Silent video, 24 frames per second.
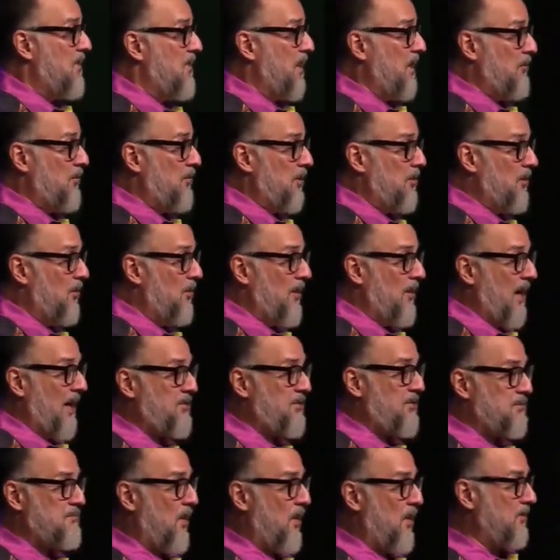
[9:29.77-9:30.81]
money will grow. I
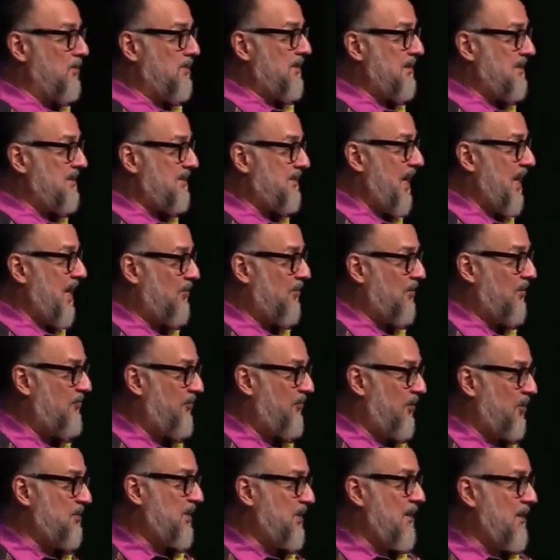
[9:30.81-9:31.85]
spoke this out the
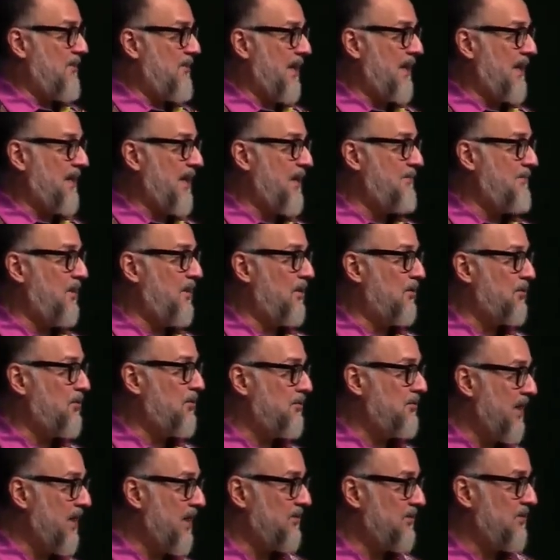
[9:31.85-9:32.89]
first time I came here
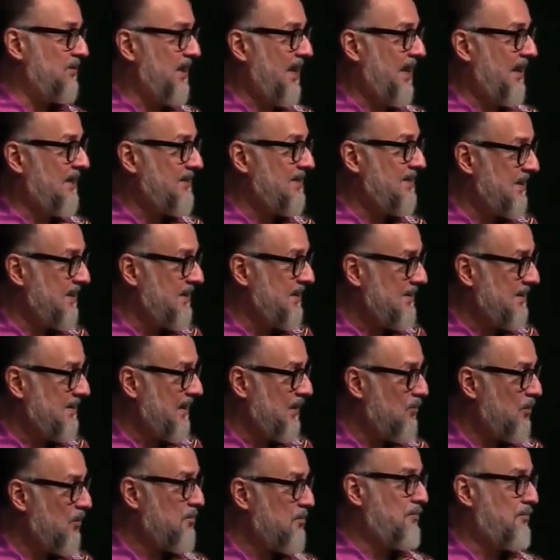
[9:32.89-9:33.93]
2019
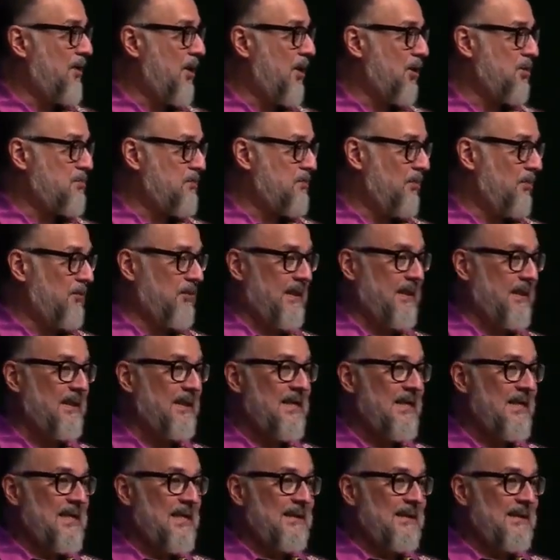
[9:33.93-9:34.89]
that we're prospering,